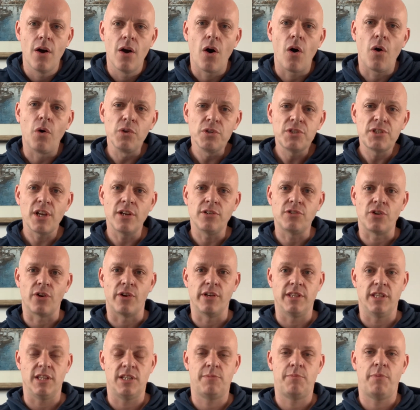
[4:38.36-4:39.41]
Also
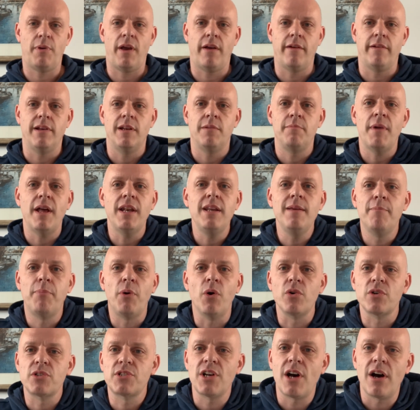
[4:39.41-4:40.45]
during this period, many
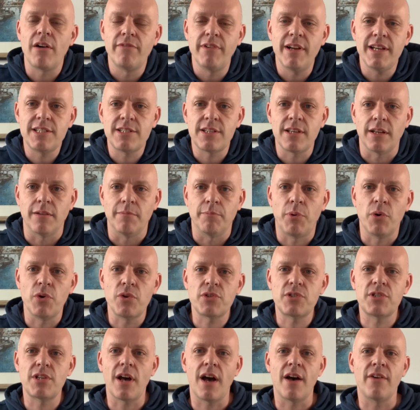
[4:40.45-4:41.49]
books are written,
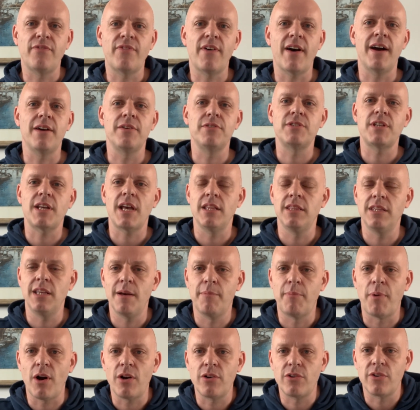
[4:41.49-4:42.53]
books that are found in the
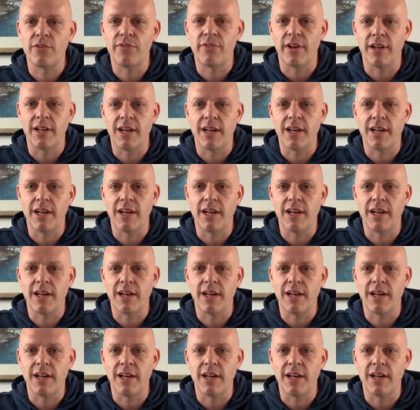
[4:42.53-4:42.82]
Apocrypha.